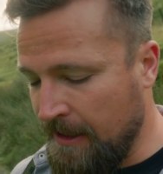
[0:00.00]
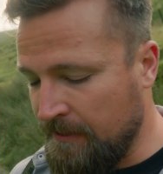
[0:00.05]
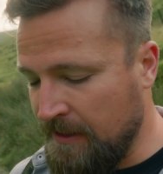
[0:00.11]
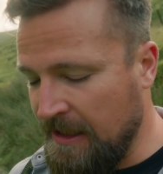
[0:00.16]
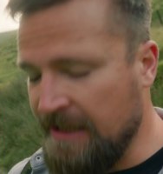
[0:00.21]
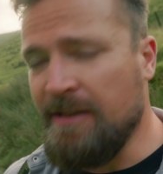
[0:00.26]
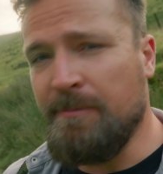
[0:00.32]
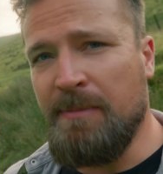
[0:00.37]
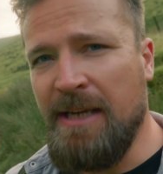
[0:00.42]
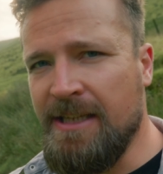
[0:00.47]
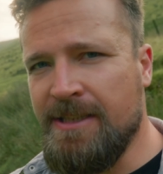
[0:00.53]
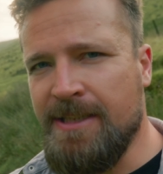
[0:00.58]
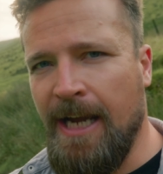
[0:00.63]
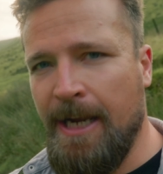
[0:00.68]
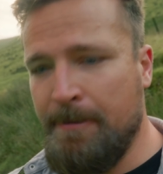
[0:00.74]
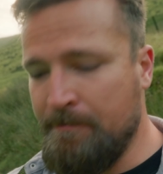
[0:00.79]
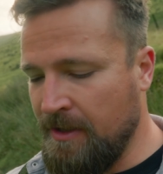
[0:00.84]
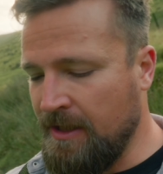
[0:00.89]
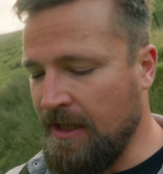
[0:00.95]
in the
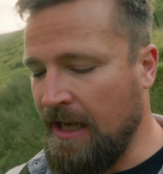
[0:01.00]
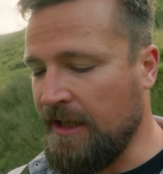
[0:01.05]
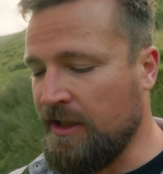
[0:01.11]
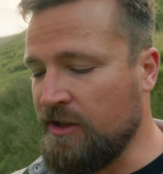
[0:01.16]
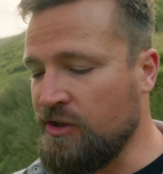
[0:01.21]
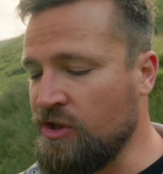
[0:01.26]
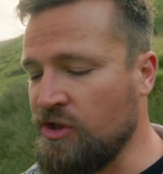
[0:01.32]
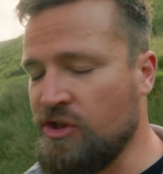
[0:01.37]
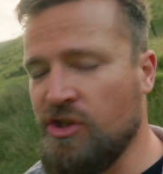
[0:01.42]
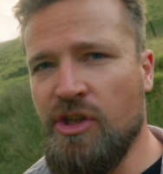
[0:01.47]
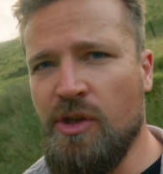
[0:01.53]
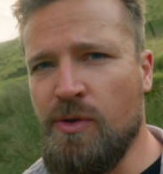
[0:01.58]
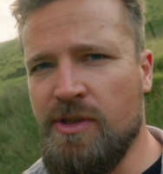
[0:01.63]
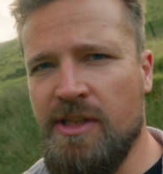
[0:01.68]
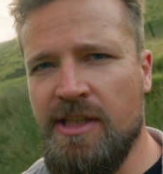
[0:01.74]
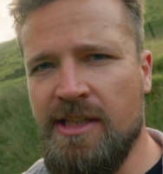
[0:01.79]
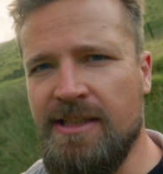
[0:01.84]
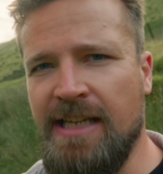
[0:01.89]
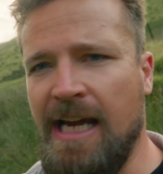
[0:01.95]
meantime I can just
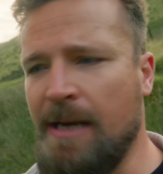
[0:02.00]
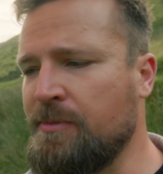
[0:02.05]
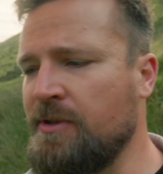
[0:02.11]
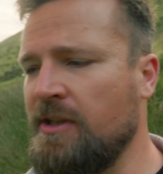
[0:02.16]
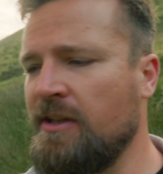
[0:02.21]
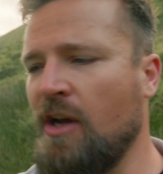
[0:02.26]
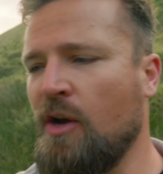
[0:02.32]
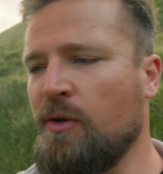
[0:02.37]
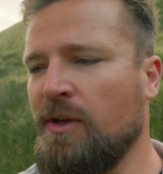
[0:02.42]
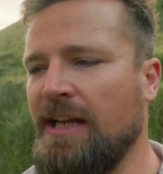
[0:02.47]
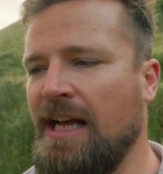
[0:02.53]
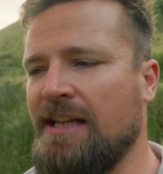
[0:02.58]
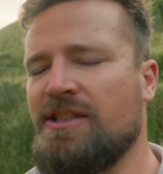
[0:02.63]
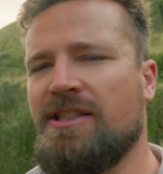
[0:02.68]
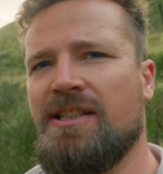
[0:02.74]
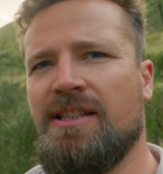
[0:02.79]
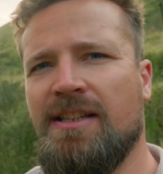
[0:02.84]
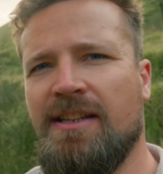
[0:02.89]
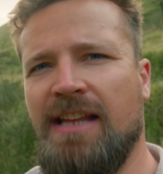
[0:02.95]
use this adapter, only
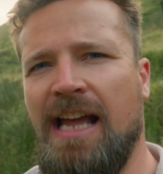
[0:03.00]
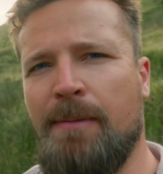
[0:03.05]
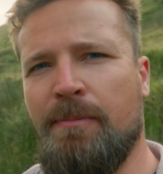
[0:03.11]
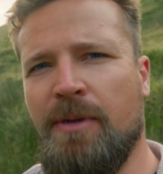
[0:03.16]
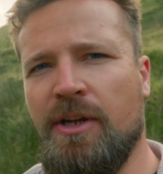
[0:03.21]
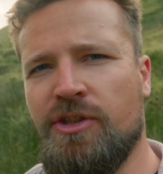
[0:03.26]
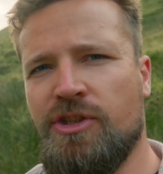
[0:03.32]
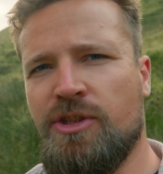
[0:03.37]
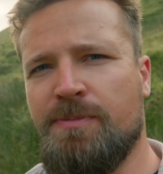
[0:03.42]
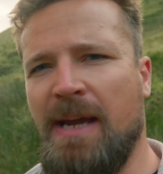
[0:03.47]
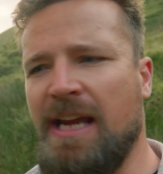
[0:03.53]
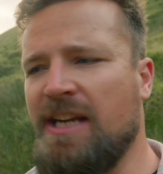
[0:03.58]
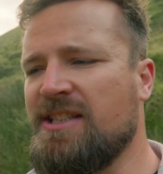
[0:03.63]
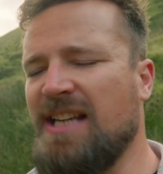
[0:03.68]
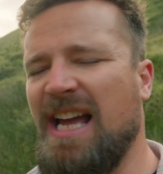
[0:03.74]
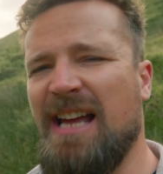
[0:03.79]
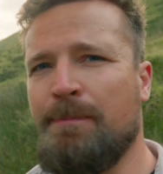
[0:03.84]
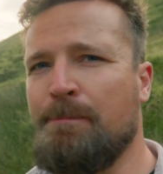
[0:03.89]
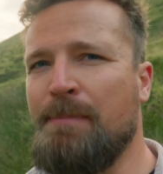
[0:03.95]
adds that much
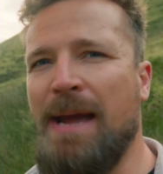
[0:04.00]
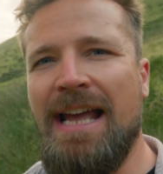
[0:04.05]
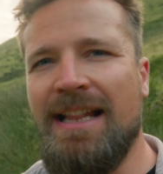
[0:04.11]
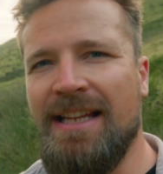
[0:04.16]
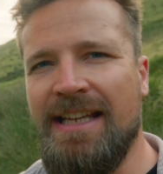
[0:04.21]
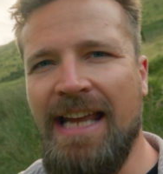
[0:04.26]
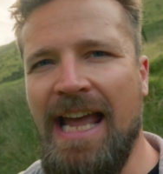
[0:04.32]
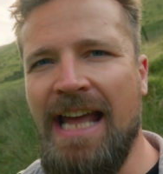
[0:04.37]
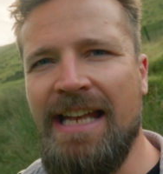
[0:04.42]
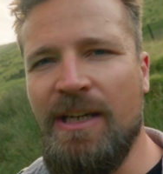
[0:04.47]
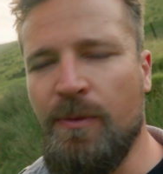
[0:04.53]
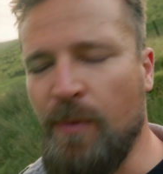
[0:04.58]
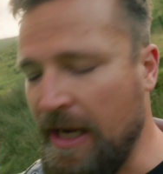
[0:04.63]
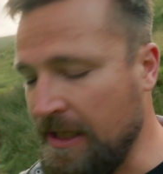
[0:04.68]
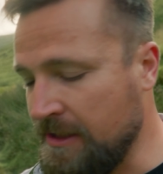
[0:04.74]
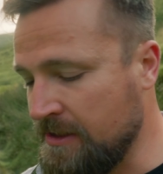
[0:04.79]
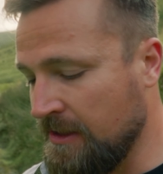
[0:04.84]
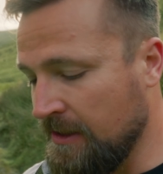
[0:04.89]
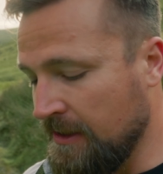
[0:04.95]
space and barely any
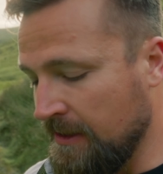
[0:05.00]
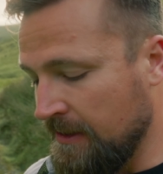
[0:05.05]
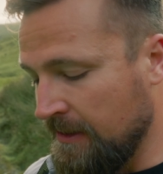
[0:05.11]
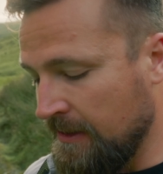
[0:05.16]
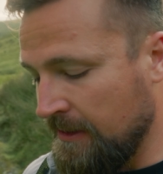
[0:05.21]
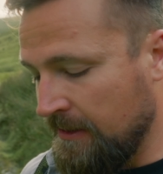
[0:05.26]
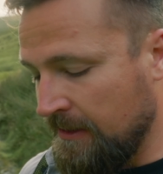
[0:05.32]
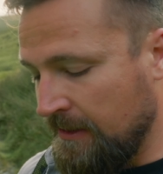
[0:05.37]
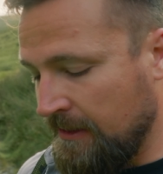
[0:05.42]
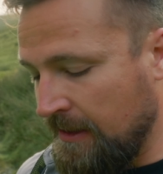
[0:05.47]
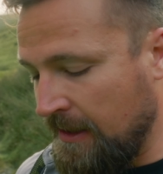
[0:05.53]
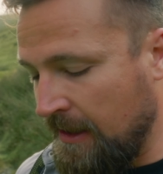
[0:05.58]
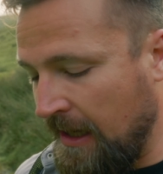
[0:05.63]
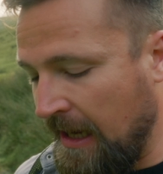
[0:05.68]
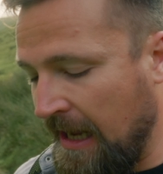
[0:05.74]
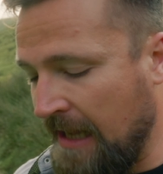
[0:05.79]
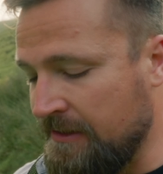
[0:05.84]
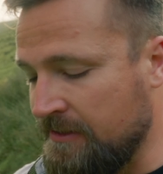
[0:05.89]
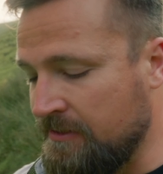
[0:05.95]
weight,
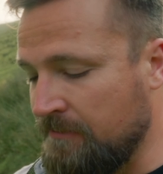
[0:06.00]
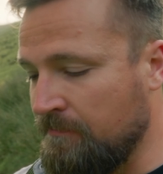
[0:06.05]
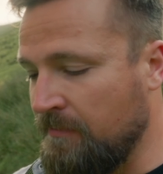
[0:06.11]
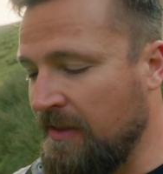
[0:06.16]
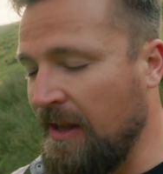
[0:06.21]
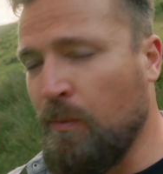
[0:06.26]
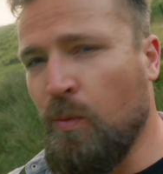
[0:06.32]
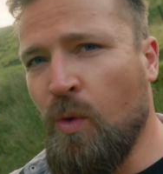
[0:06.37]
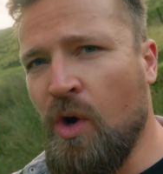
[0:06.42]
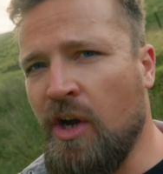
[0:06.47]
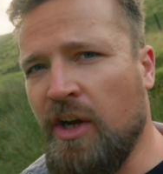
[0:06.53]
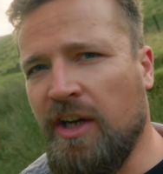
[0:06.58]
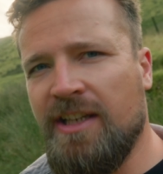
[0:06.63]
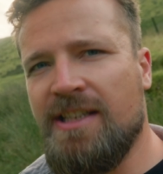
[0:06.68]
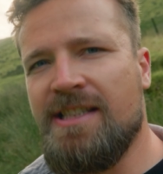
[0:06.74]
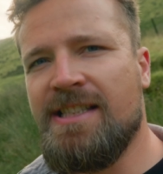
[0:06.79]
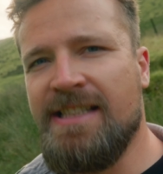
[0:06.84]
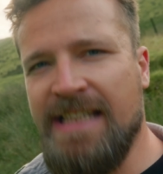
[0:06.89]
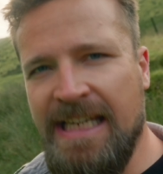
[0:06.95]
and they
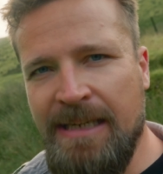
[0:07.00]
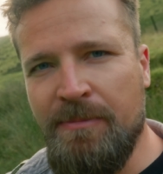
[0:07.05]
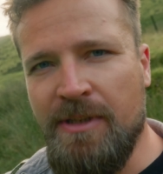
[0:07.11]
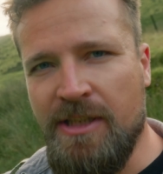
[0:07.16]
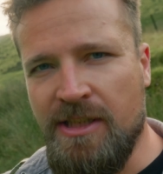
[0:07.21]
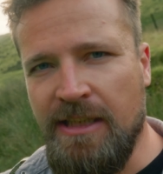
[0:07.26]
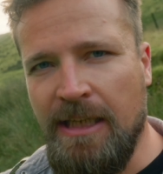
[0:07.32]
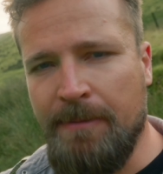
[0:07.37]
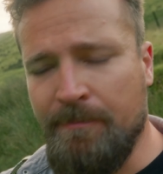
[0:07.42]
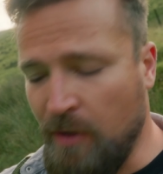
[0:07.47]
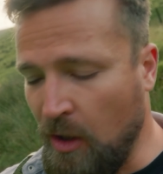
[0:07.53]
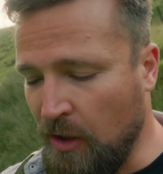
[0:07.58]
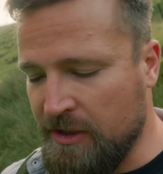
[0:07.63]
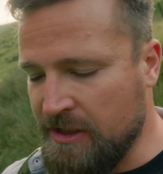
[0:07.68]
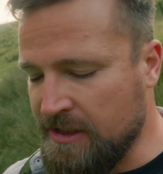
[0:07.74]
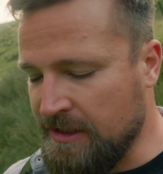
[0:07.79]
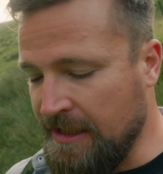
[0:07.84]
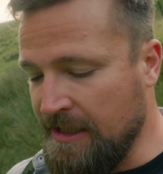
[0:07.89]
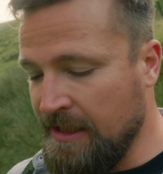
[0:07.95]
work seamlessly.
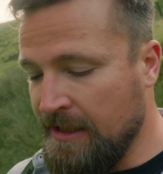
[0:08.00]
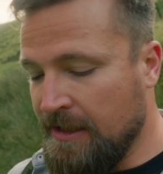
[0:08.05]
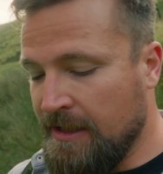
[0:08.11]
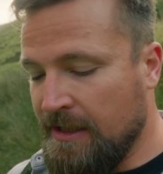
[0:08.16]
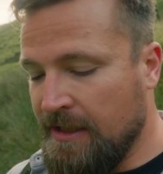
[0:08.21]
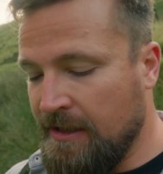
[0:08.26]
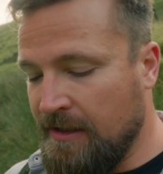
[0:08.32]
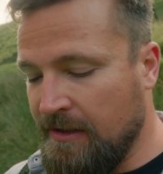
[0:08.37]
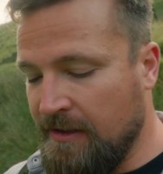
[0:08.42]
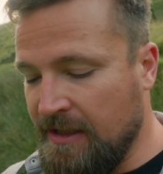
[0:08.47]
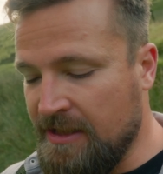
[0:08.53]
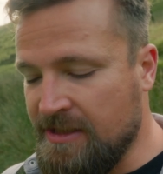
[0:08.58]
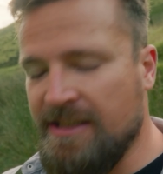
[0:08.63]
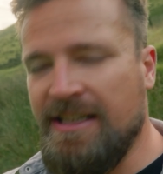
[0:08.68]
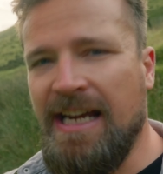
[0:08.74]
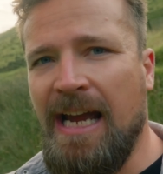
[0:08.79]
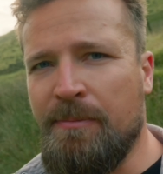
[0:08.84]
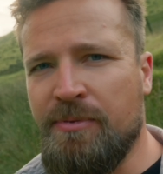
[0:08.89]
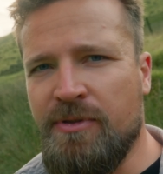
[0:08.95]
Honestly, this
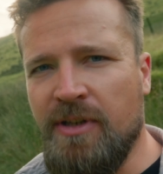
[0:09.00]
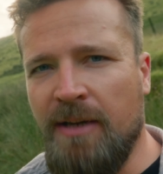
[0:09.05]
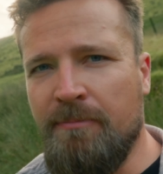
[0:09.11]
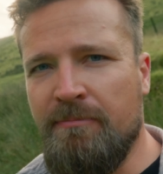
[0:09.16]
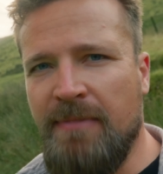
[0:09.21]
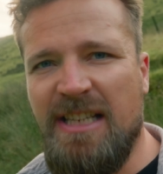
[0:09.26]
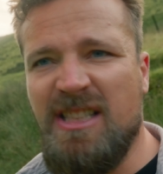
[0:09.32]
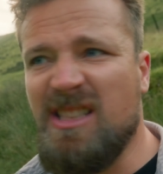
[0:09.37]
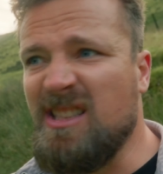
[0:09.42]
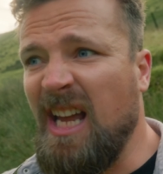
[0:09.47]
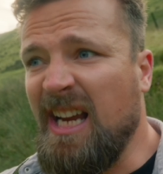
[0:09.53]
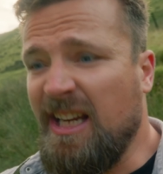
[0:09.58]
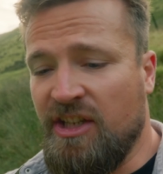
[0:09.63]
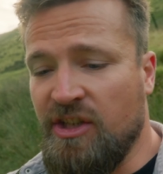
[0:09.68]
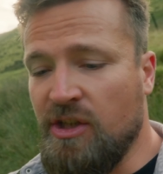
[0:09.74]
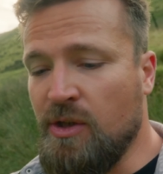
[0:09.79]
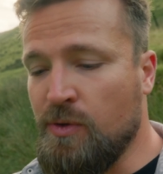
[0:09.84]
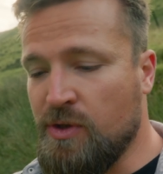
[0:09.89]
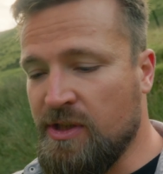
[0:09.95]
adapter, it's
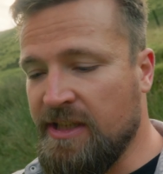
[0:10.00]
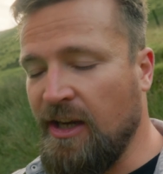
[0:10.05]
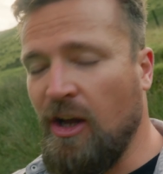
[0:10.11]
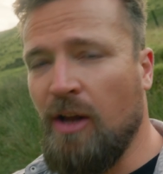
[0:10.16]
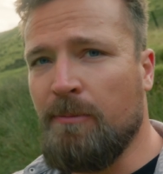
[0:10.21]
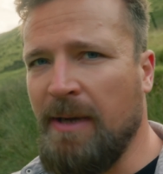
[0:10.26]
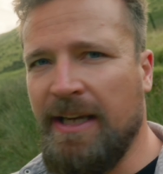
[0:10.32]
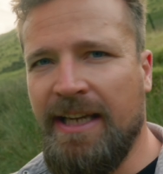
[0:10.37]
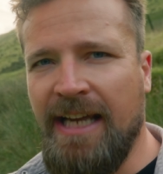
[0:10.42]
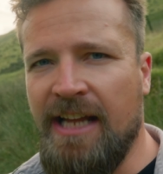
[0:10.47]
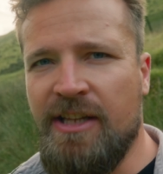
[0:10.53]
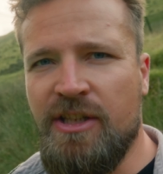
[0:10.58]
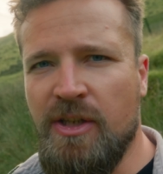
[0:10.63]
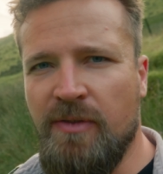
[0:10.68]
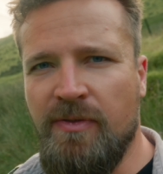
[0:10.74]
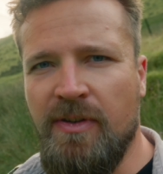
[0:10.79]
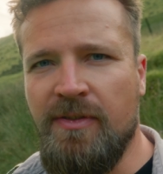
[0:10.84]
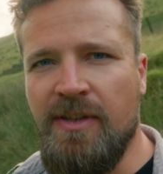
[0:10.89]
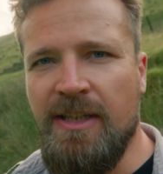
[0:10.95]
like using it on my Canon
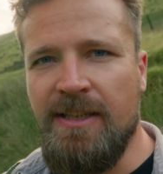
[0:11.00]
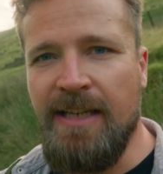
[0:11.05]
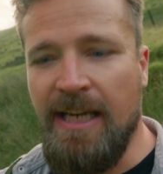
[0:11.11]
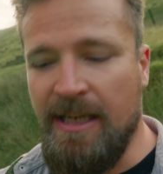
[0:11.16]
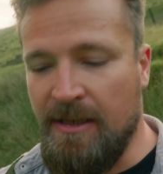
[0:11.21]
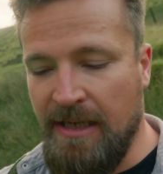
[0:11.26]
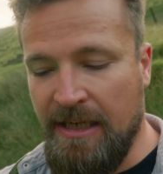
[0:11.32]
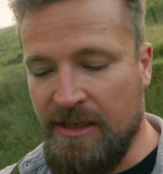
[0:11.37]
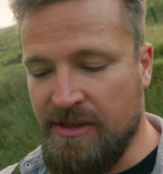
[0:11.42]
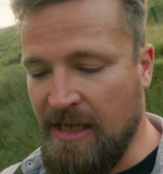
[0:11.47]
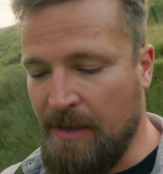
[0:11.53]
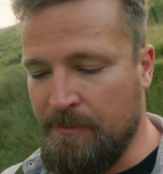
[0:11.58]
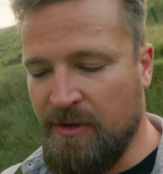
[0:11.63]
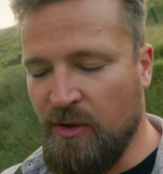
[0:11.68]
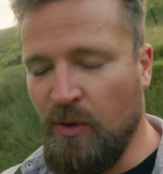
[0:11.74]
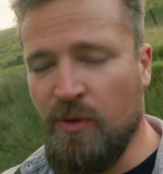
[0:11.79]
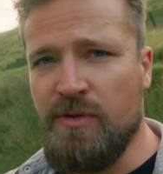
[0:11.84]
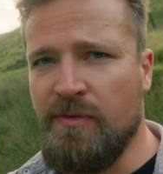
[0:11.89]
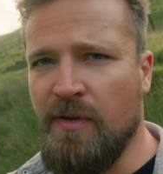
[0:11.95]
250D, except
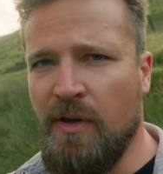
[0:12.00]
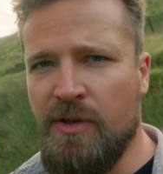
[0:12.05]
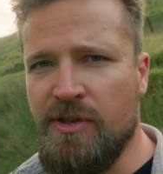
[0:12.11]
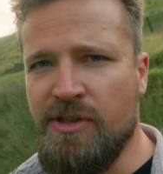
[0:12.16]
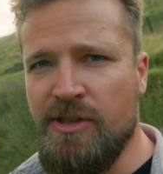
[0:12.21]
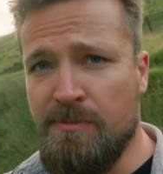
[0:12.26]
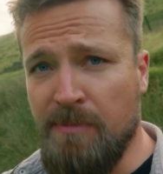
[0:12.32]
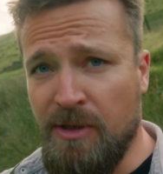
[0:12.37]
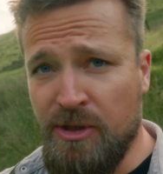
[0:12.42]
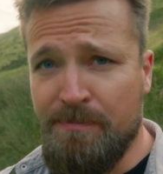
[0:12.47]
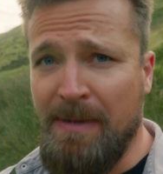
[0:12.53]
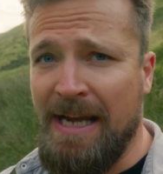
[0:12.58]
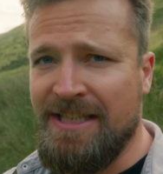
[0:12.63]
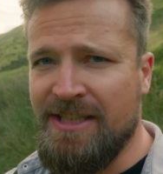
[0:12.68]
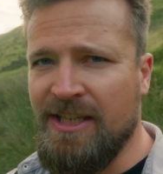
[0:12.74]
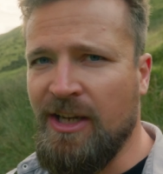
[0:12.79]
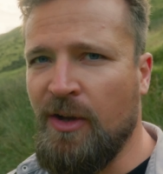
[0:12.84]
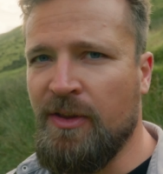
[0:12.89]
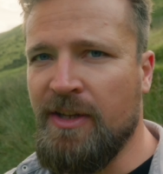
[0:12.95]
the autofocus is much
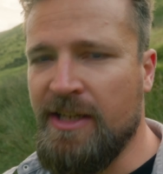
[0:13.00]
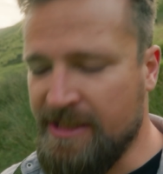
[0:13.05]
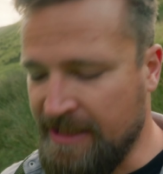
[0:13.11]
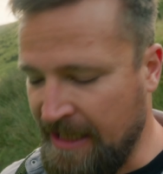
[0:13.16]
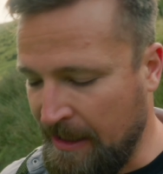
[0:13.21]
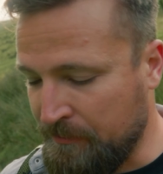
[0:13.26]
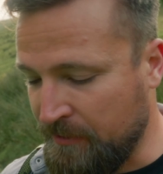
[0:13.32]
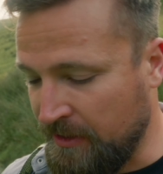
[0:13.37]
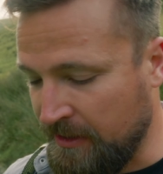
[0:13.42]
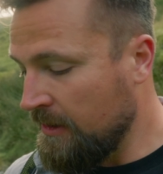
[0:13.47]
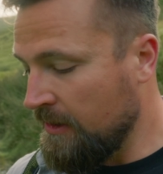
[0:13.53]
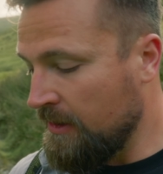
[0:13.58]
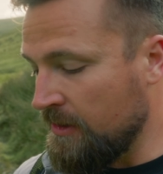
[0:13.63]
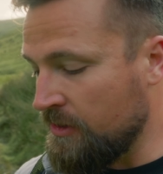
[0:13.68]
better on this camera.